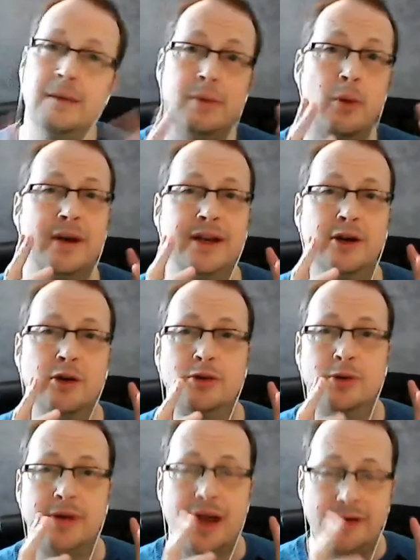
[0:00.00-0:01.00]
But when you go
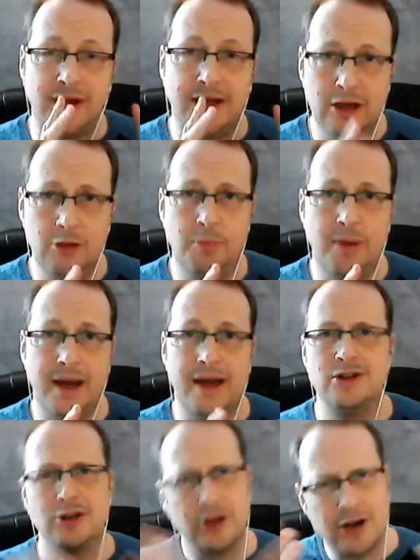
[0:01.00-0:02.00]
to an FAQ
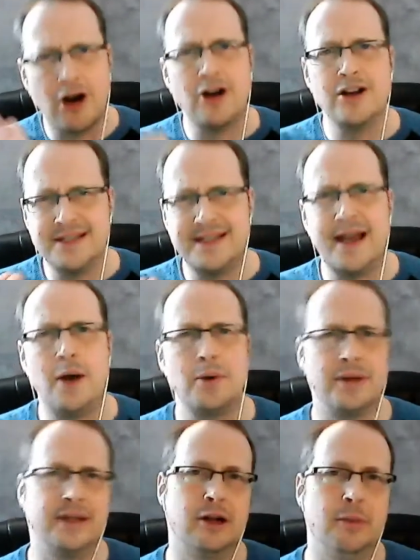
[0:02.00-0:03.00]
page, your guard is down
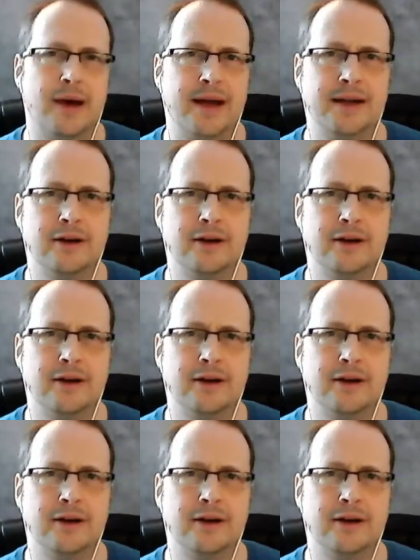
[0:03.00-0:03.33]
a little bit.